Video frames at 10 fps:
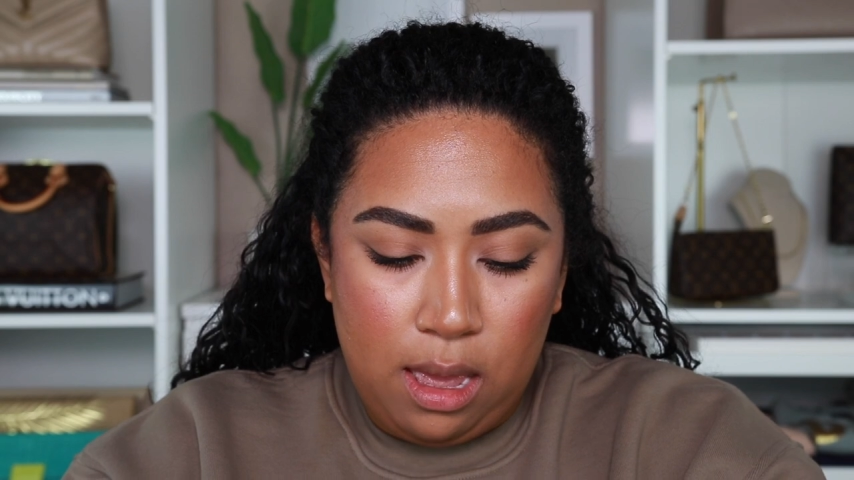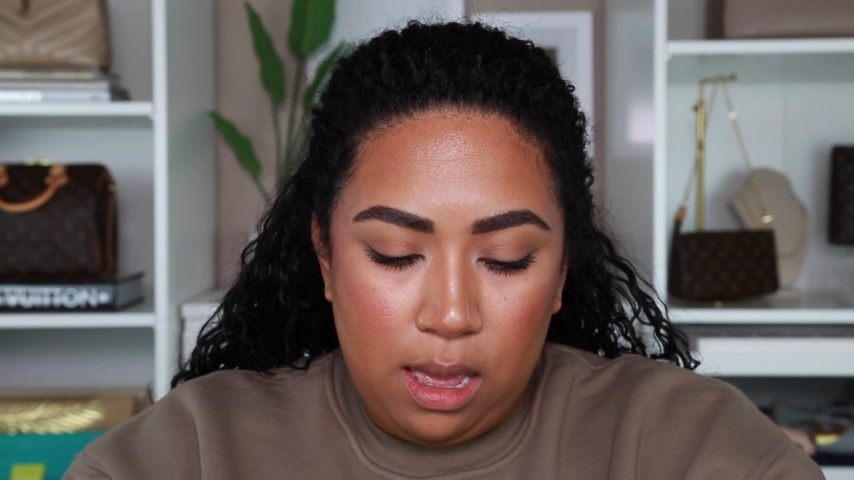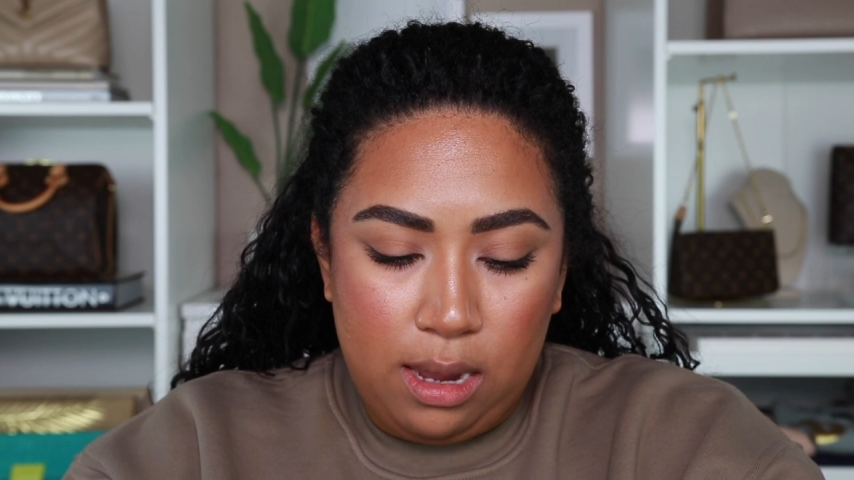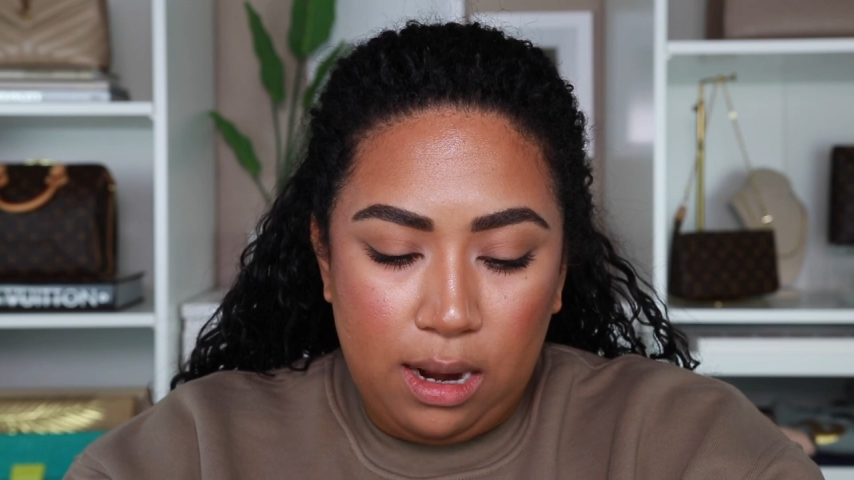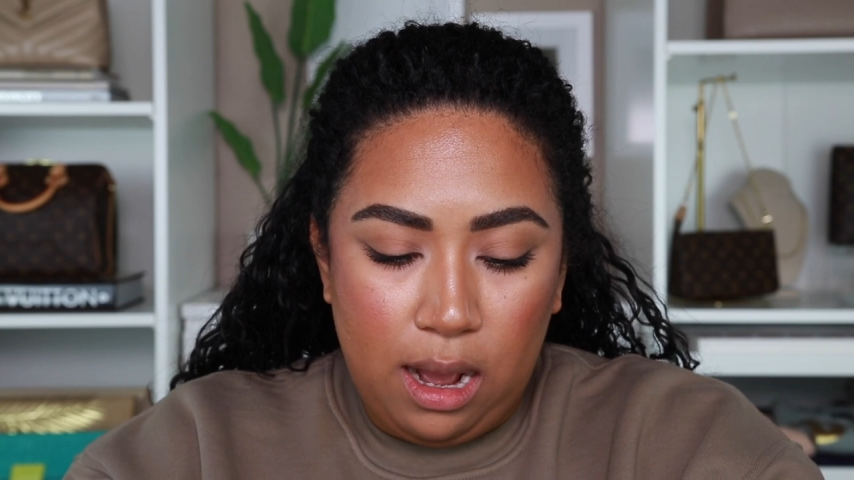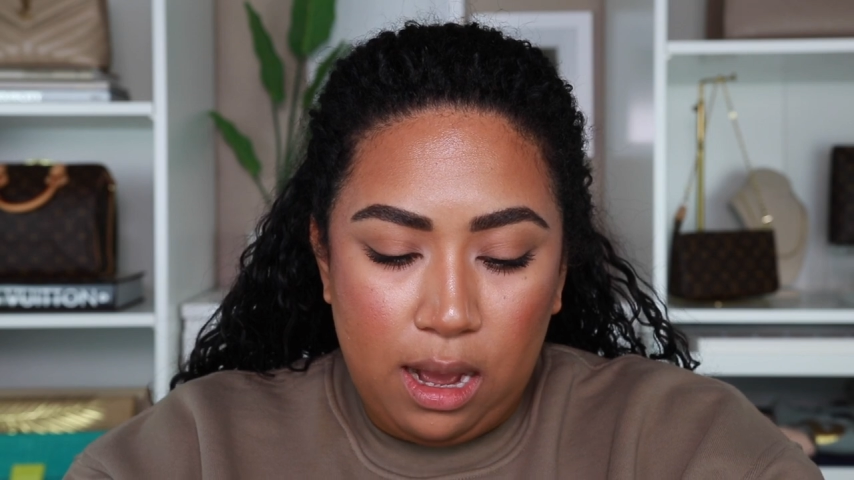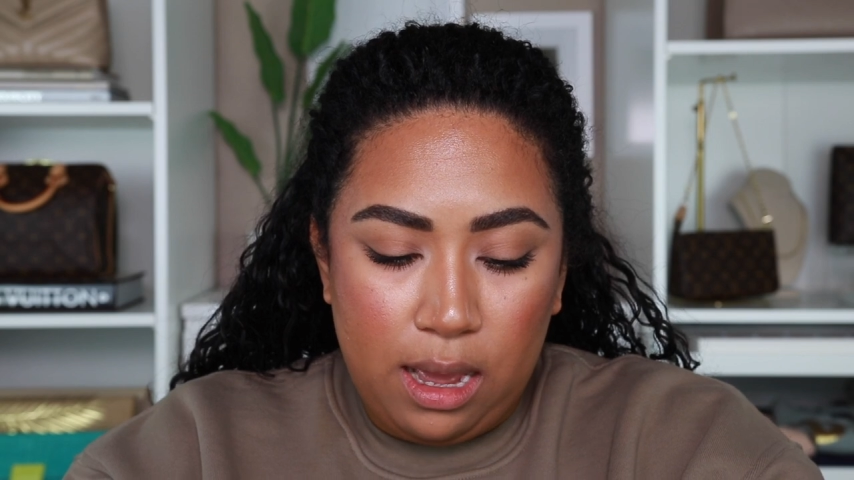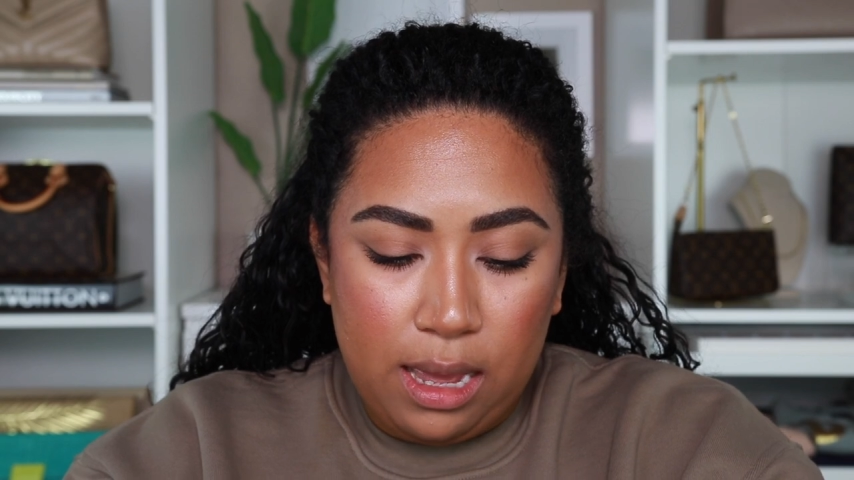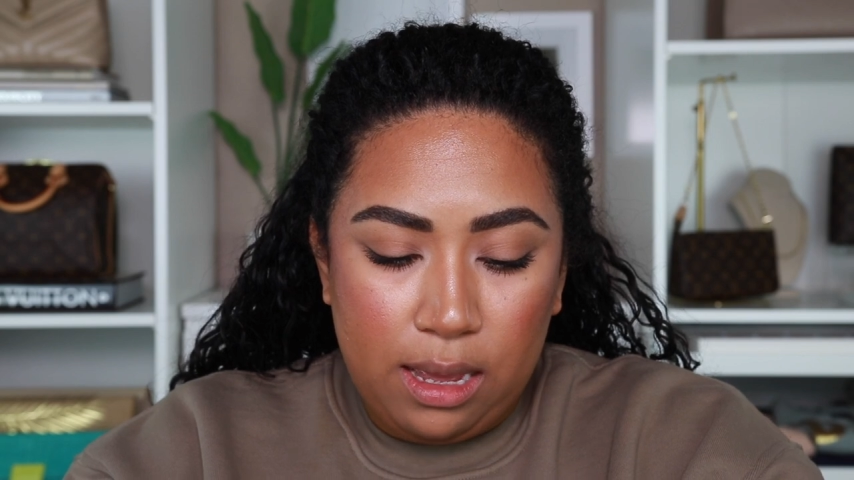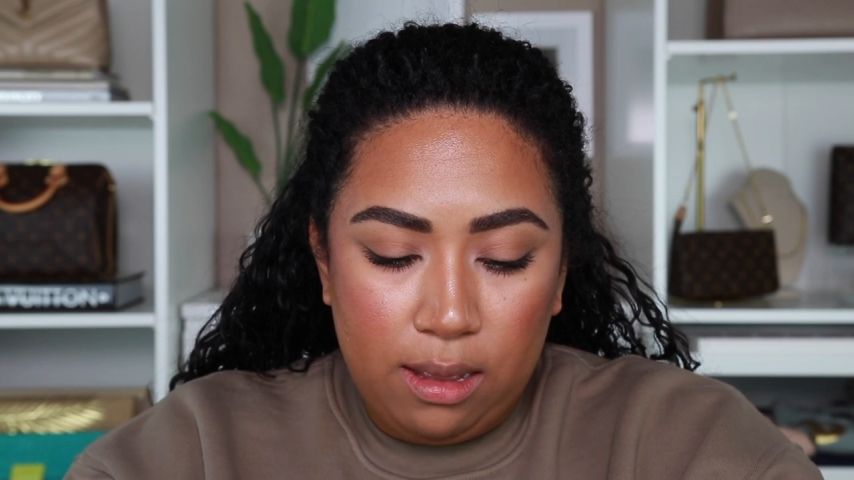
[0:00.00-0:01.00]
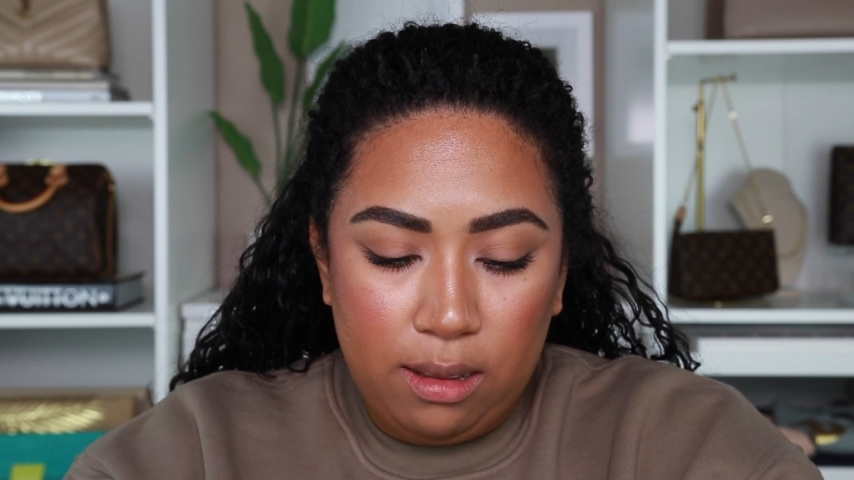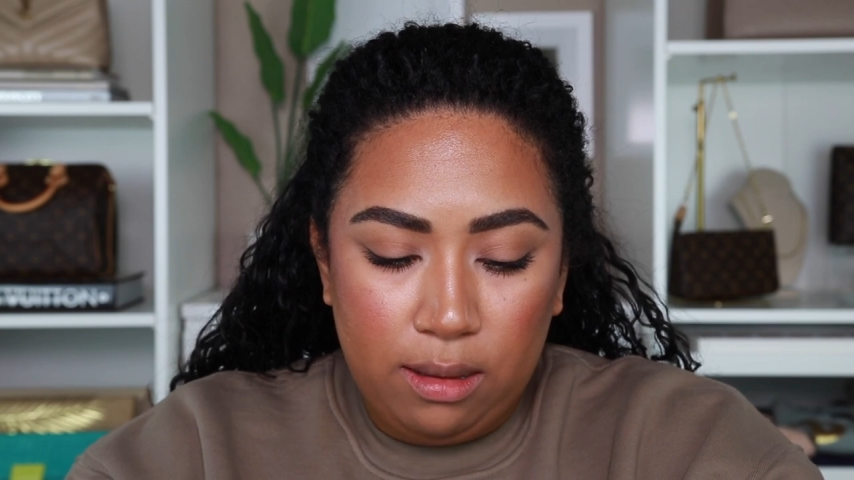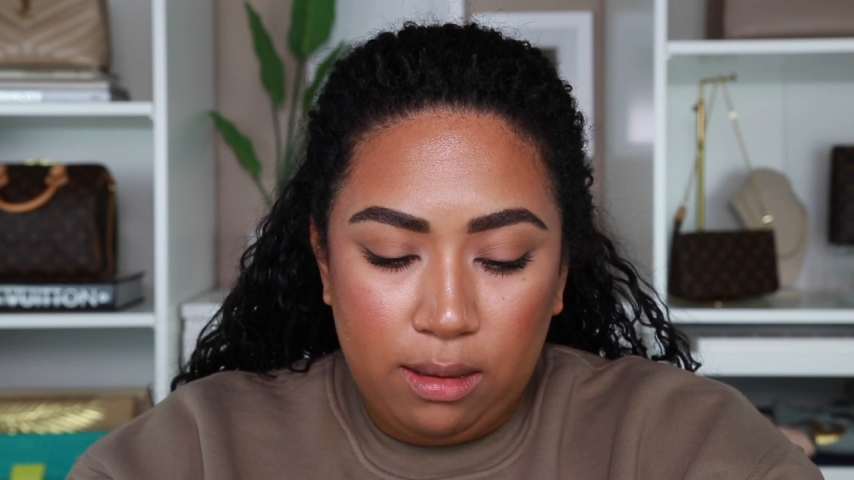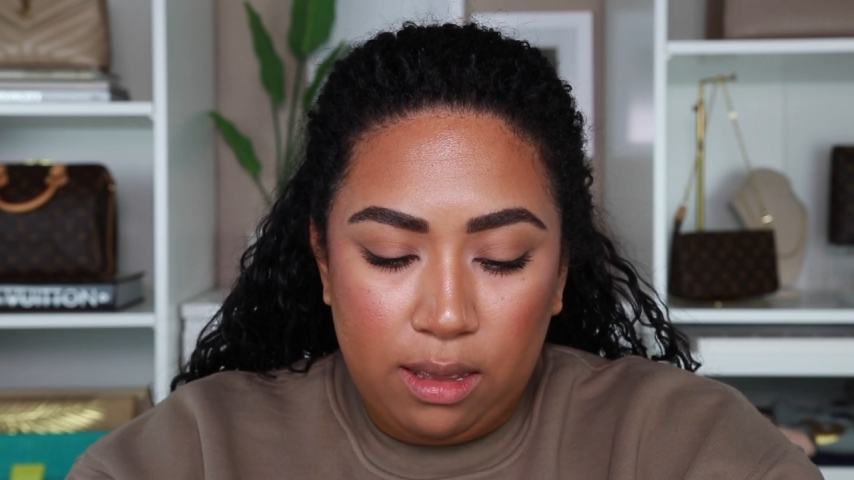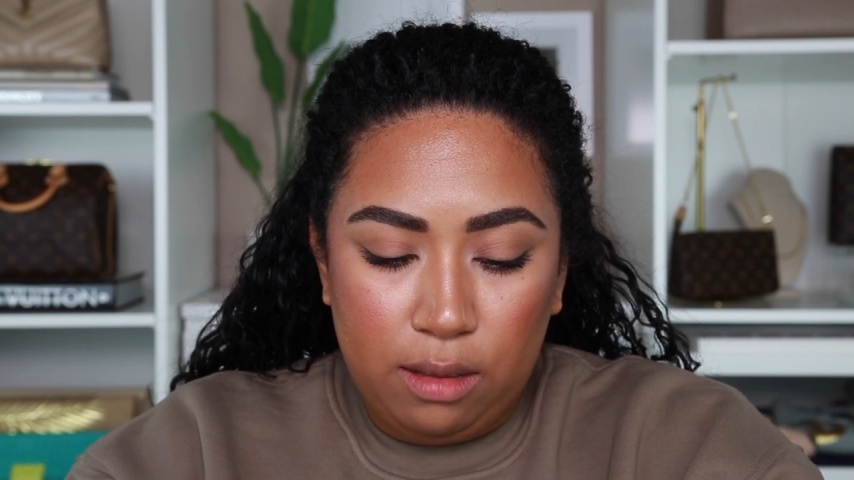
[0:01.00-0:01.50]
and I
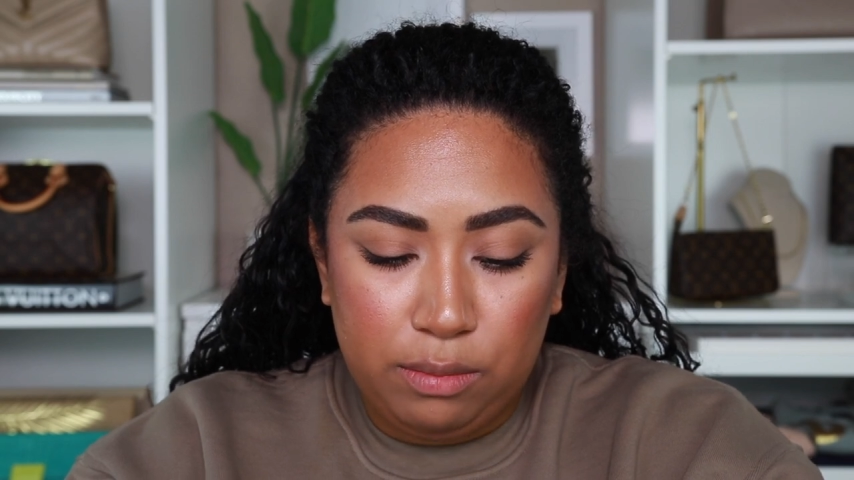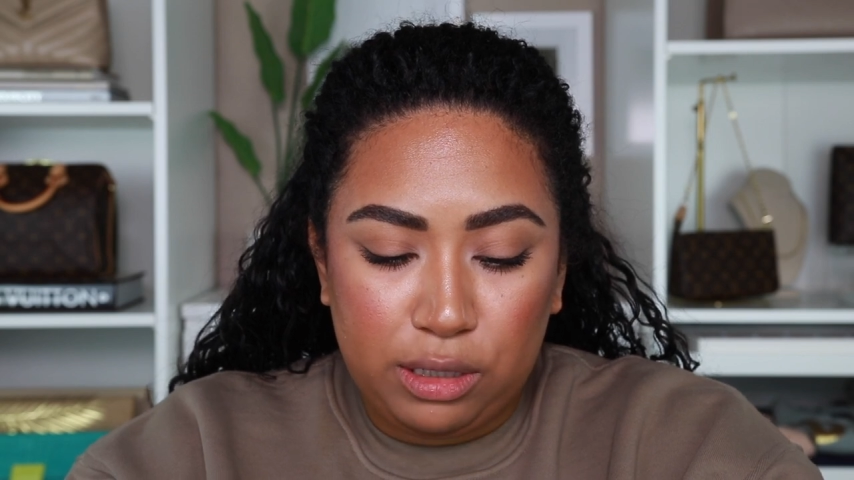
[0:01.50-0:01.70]
am